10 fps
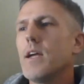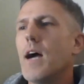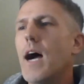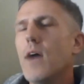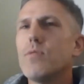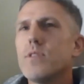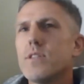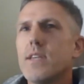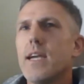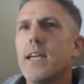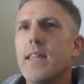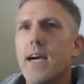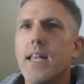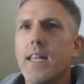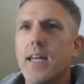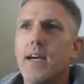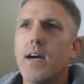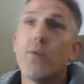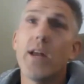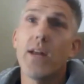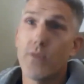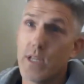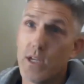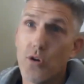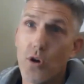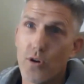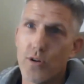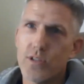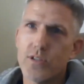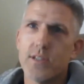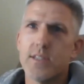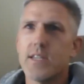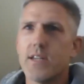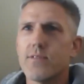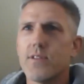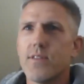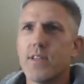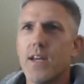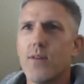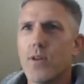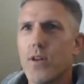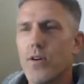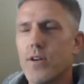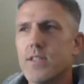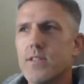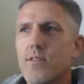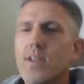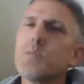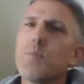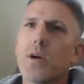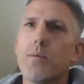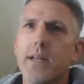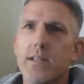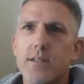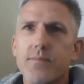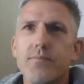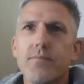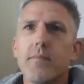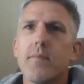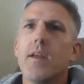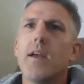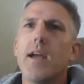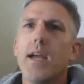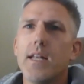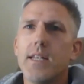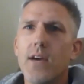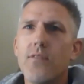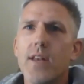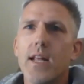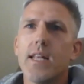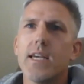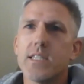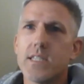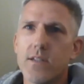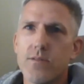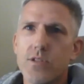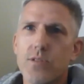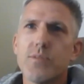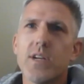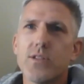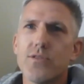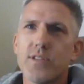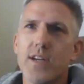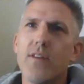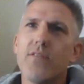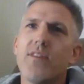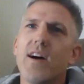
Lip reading: I would say that what I would encourage instead of something I would learn is to experiment and definitely subject yourself.